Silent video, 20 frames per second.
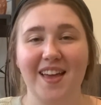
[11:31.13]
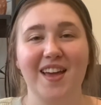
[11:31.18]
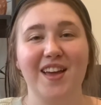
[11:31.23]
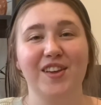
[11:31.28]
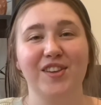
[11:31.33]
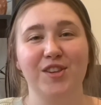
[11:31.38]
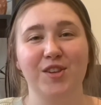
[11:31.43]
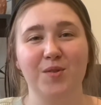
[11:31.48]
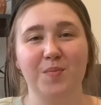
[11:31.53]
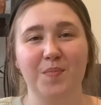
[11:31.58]

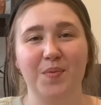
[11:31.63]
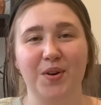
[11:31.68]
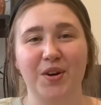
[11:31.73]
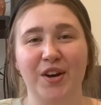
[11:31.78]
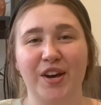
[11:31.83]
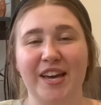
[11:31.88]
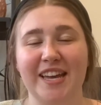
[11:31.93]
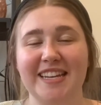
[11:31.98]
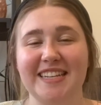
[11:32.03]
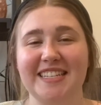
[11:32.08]
You
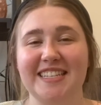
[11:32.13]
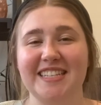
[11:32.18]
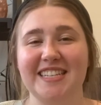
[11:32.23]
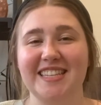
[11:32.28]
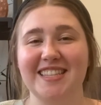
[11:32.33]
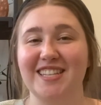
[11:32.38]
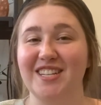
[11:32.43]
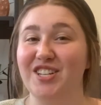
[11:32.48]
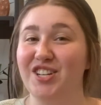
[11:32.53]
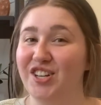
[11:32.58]
put
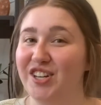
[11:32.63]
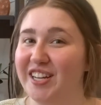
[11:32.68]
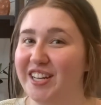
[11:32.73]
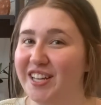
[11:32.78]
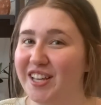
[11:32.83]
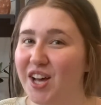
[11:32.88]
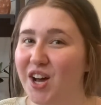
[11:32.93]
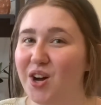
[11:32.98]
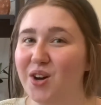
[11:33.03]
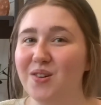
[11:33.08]
the dirty
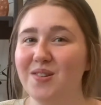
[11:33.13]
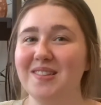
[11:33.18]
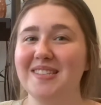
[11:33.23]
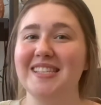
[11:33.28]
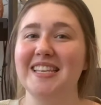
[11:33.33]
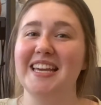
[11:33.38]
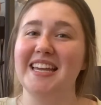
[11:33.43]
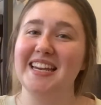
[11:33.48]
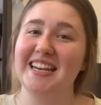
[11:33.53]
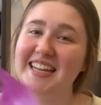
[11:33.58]
clothes
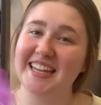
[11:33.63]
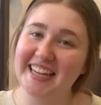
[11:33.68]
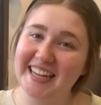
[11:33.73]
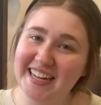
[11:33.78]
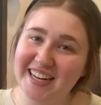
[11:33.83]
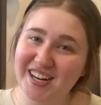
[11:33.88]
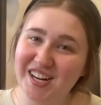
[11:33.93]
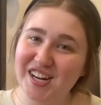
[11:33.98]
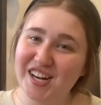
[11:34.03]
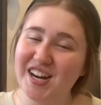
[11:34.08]
in
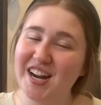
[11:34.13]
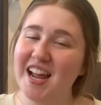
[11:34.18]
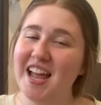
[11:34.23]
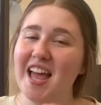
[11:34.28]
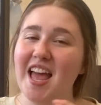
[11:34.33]
here,